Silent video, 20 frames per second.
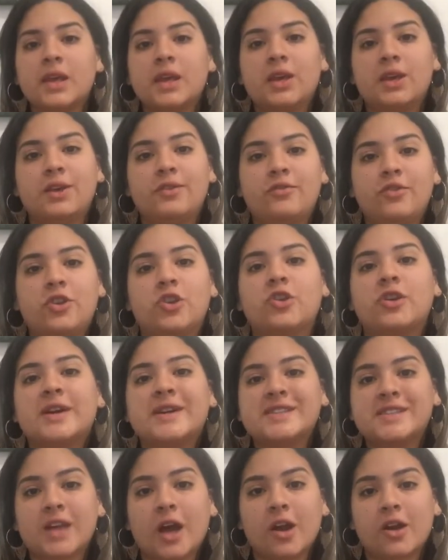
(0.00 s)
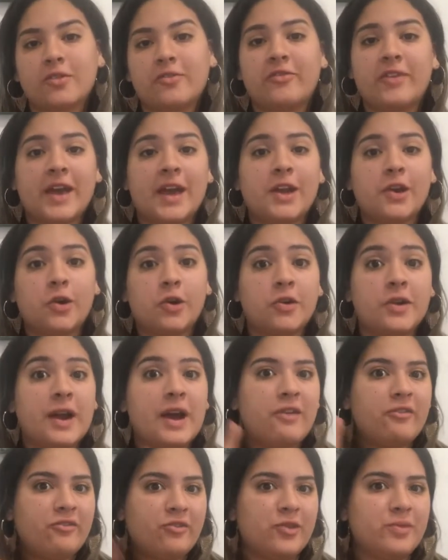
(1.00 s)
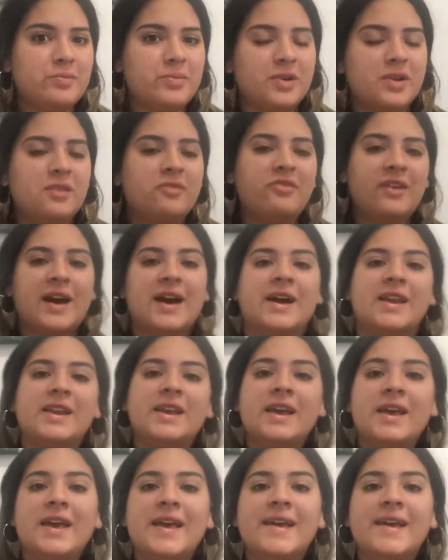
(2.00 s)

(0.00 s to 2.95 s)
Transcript: If you're a soccer fan or a football fan,